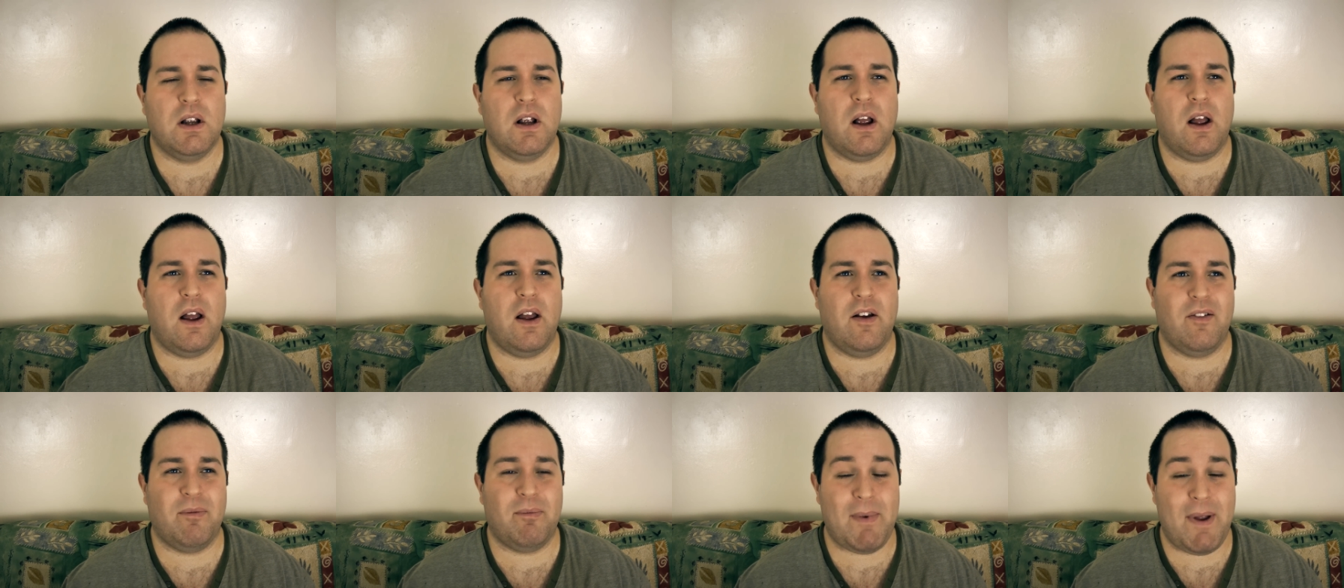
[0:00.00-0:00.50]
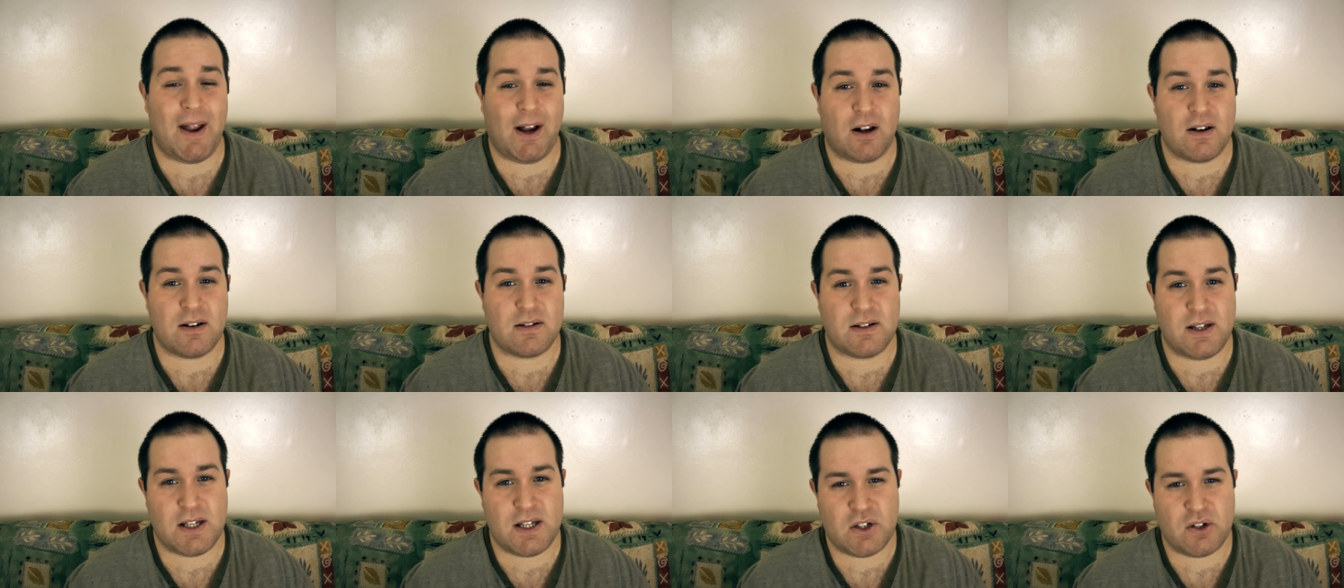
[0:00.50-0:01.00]

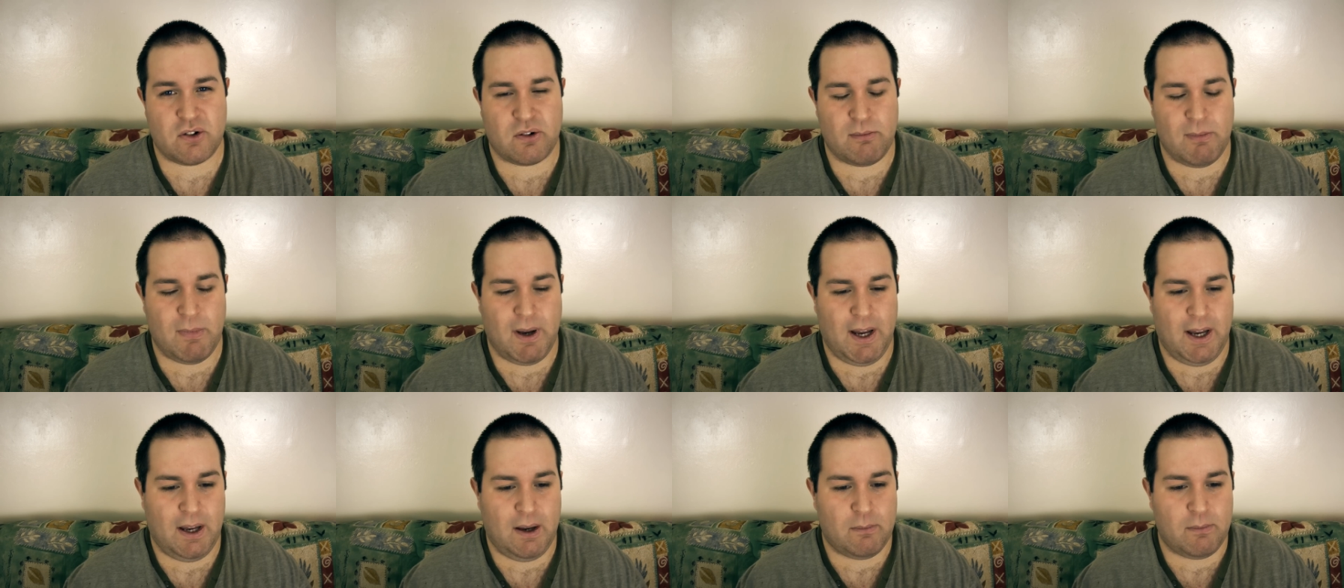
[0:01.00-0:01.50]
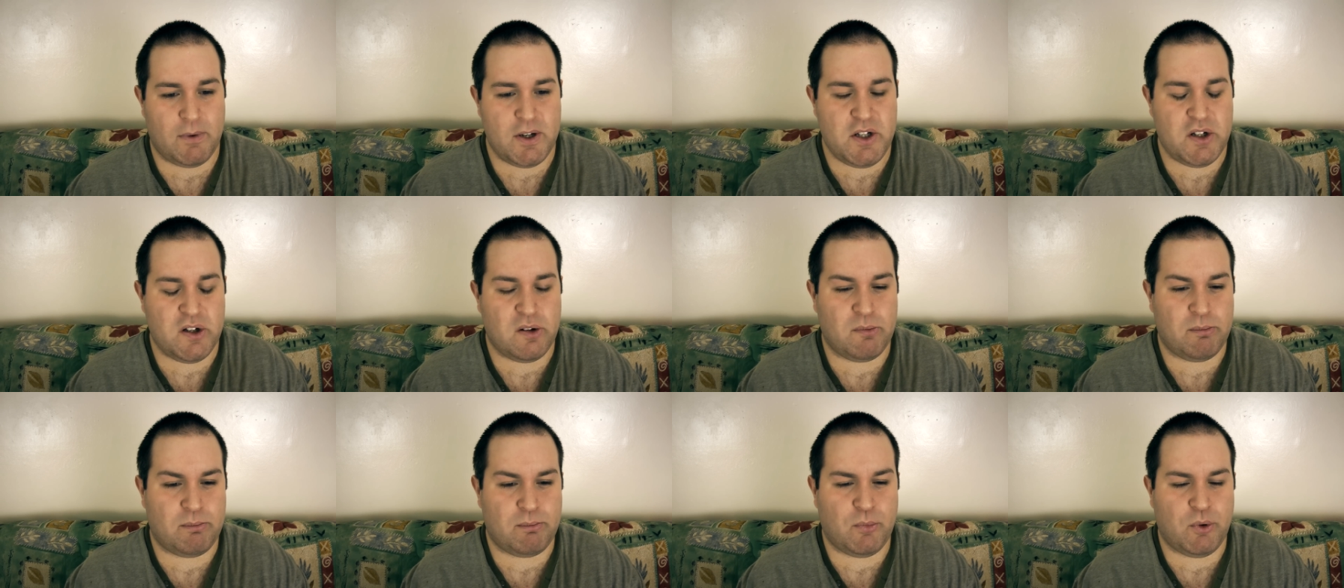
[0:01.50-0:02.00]
of sister me, which
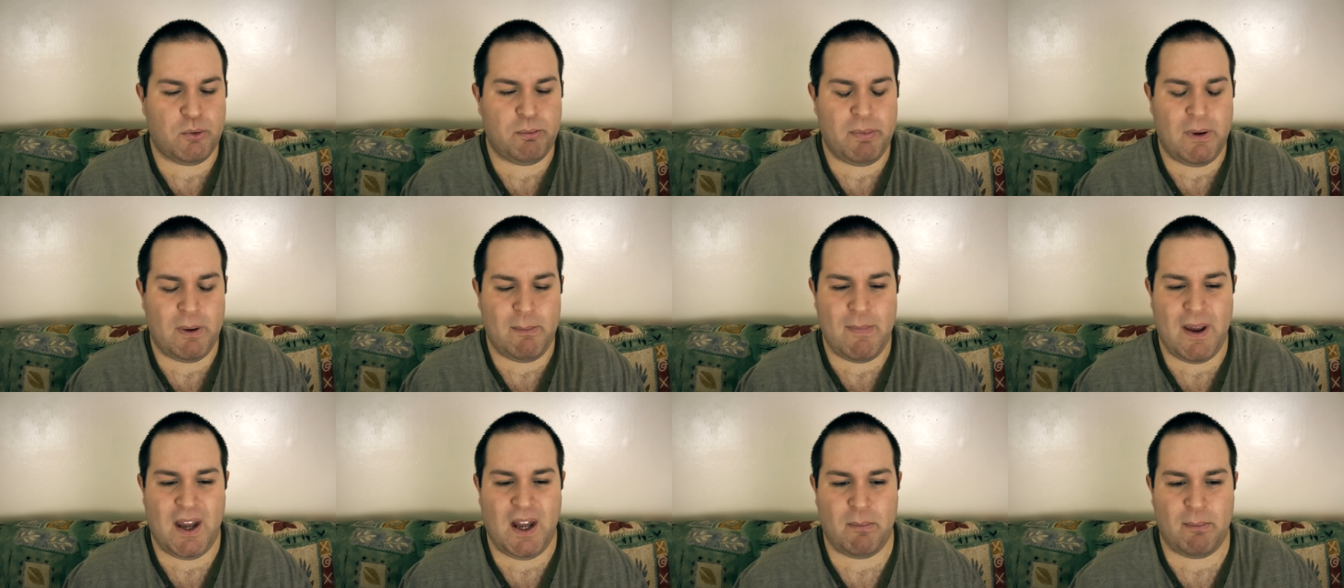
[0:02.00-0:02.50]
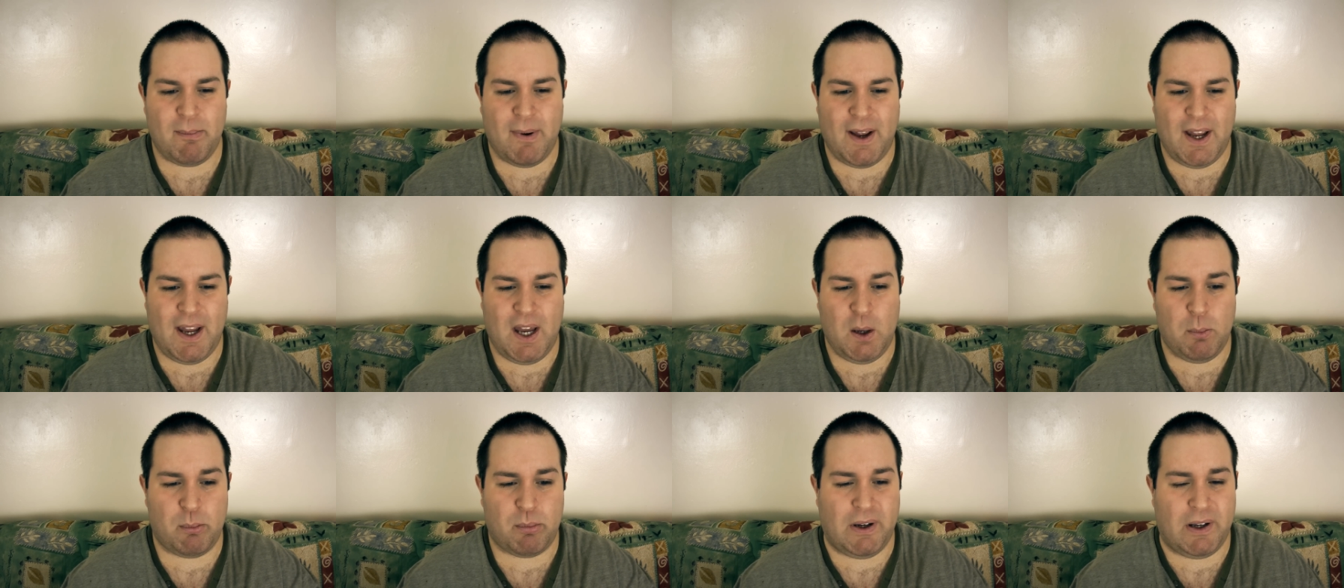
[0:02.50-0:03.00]
would be made
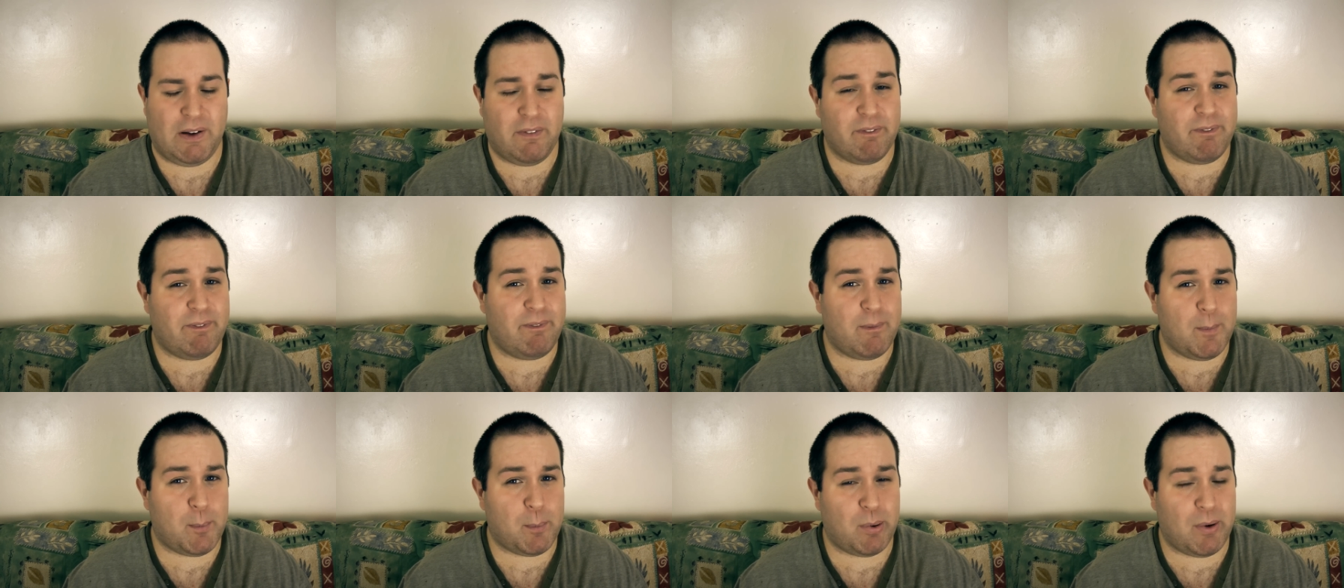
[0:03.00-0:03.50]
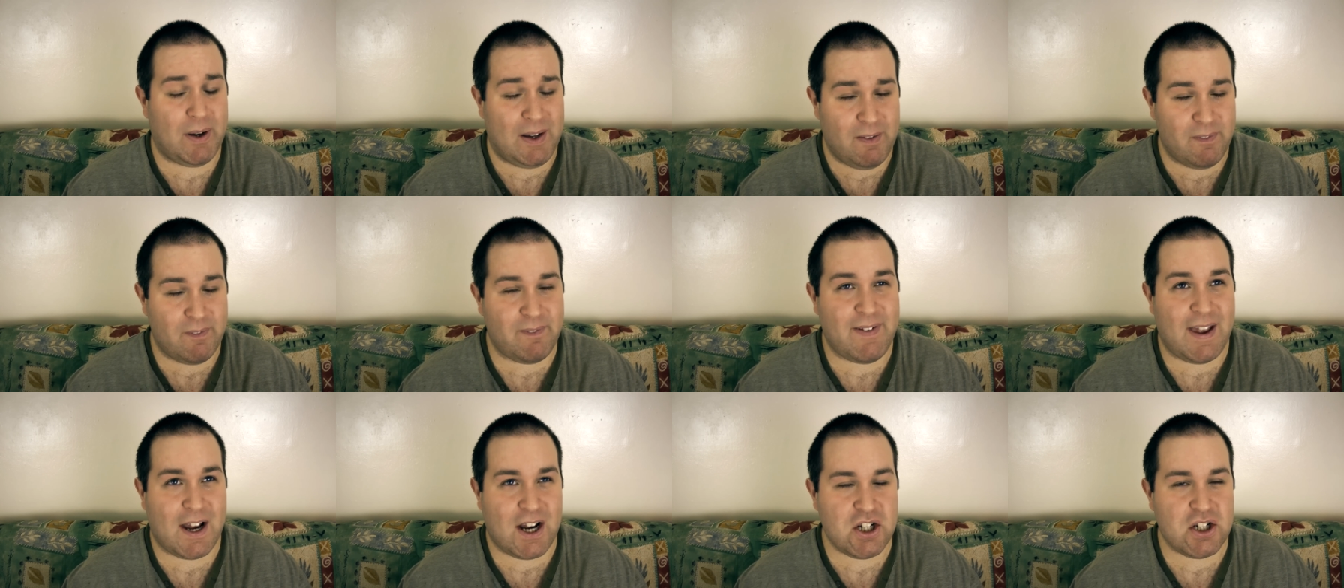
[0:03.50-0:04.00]
by
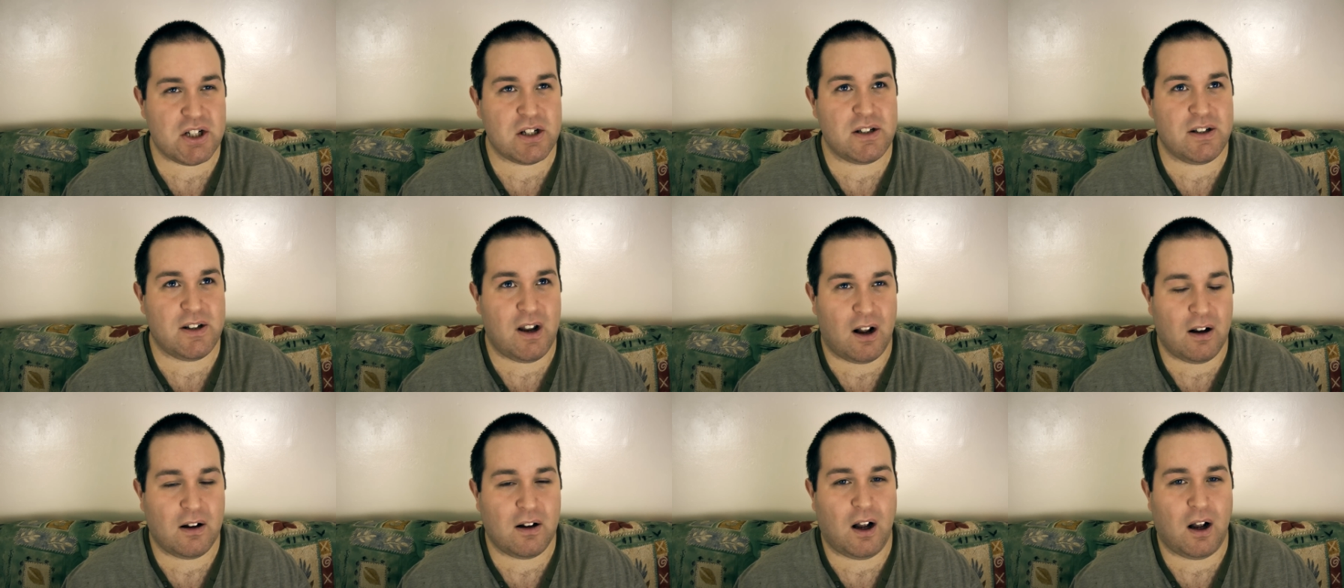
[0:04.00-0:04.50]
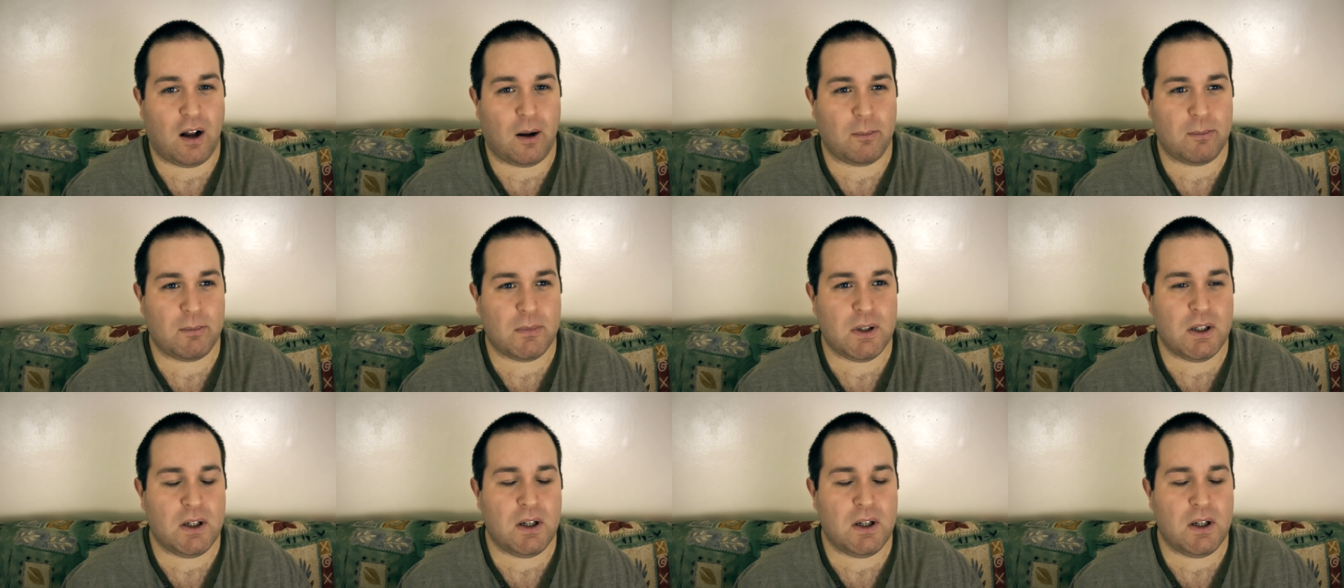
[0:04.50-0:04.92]
printfection.com.